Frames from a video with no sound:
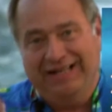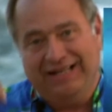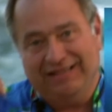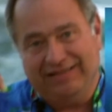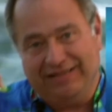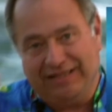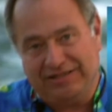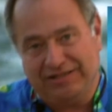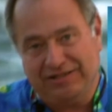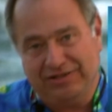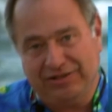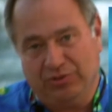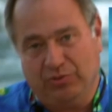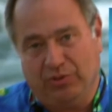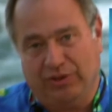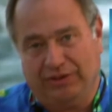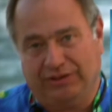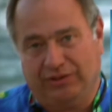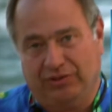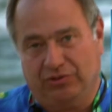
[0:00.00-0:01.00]
Listen to
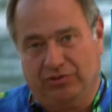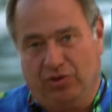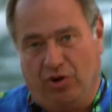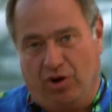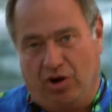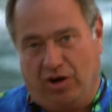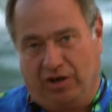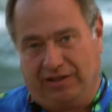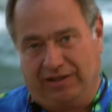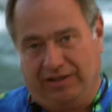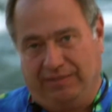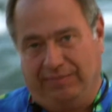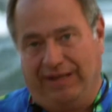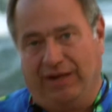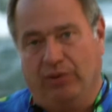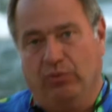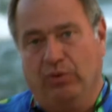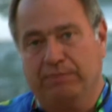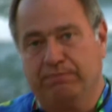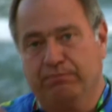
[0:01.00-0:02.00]
what they're talking
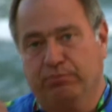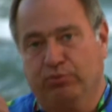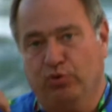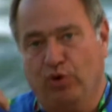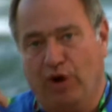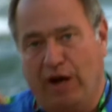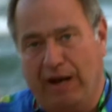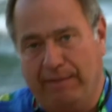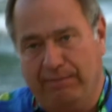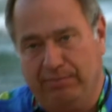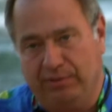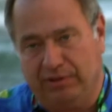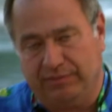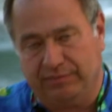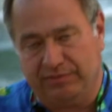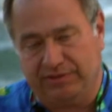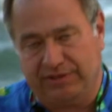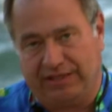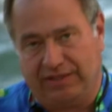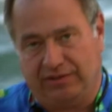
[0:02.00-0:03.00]
about, what
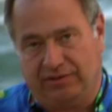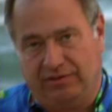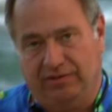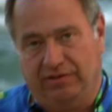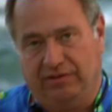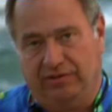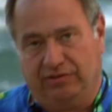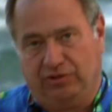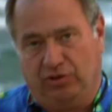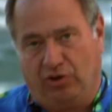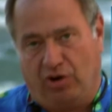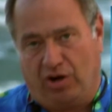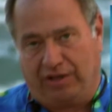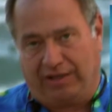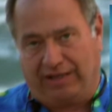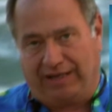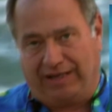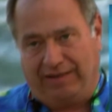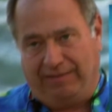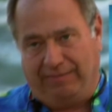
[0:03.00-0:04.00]
problems they are
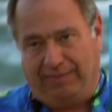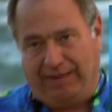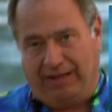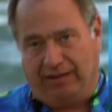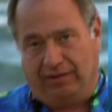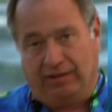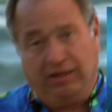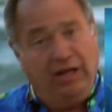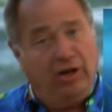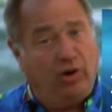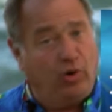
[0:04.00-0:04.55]
talking about.